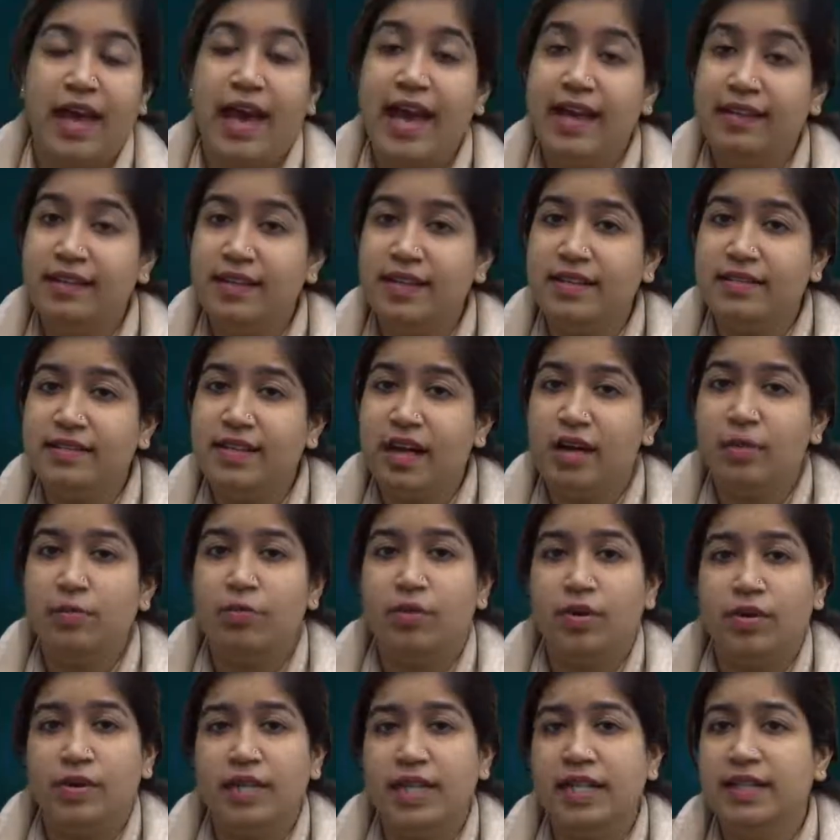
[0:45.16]
Ethics are
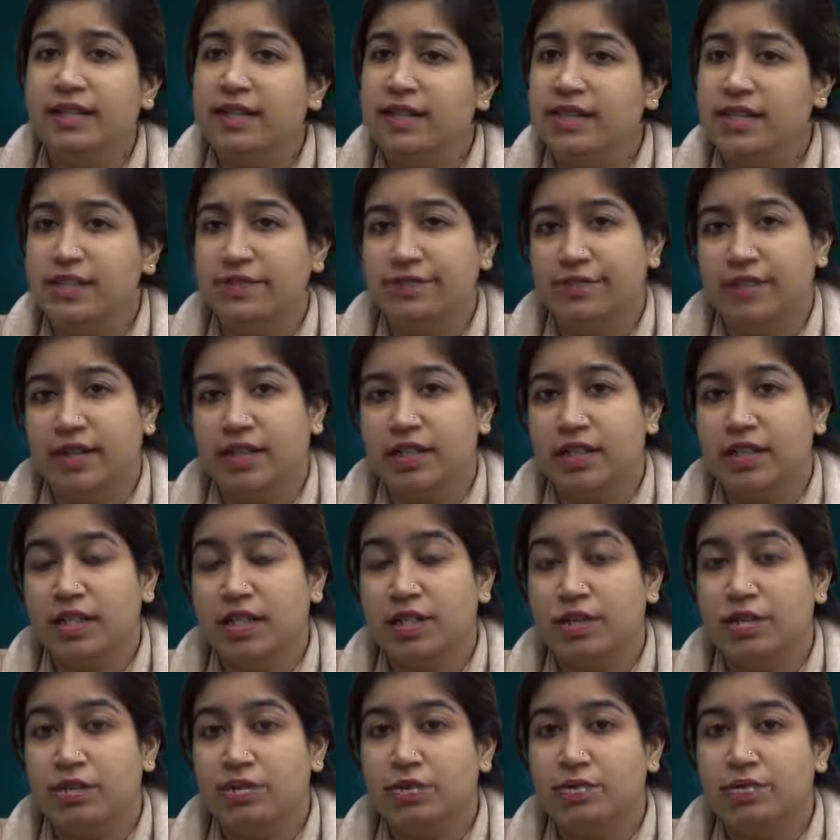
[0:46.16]
broadly classified
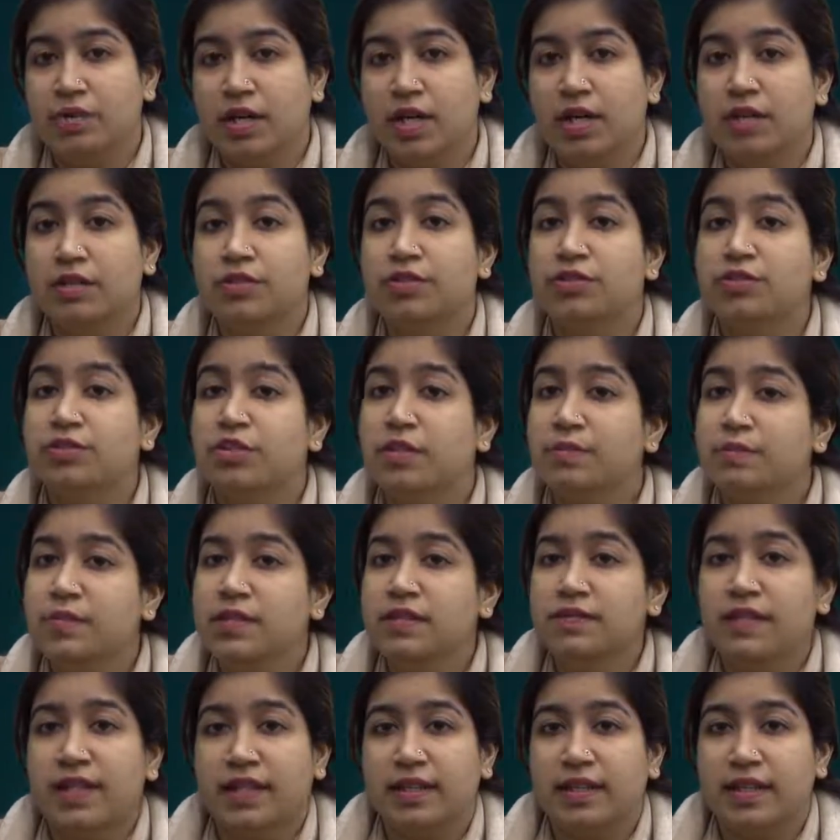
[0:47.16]
into
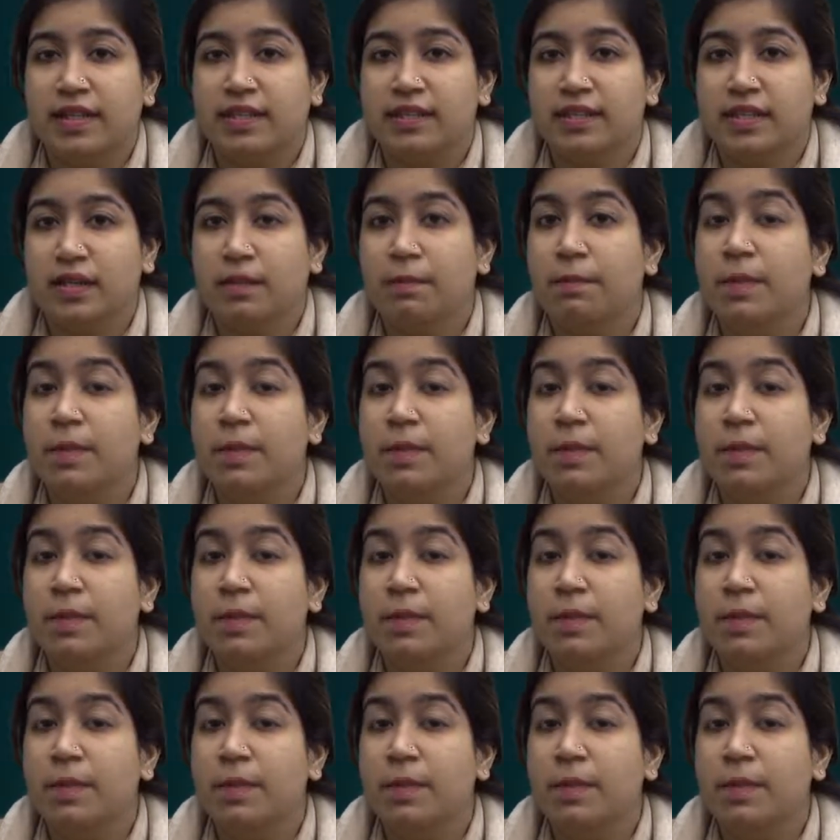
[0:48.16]
descriptive ethics,